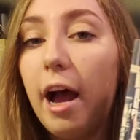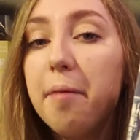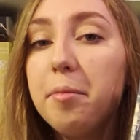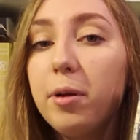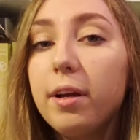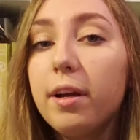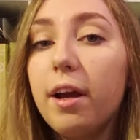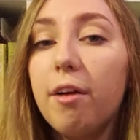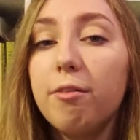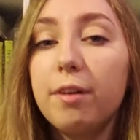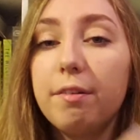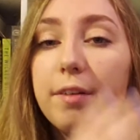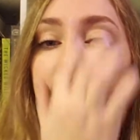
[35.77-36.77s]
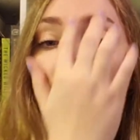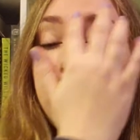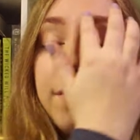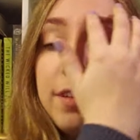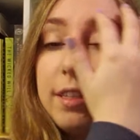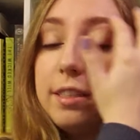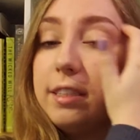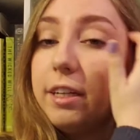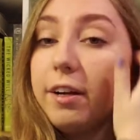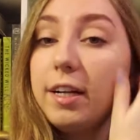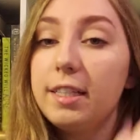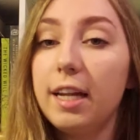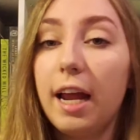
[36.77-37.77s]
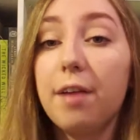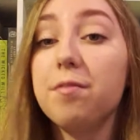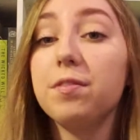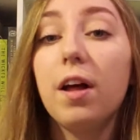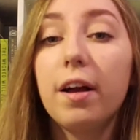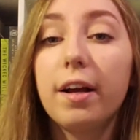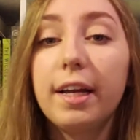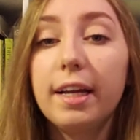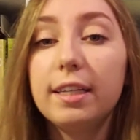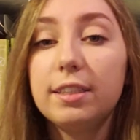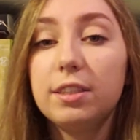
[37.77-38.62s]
I'm doing a reread of this series and I am vlogging it,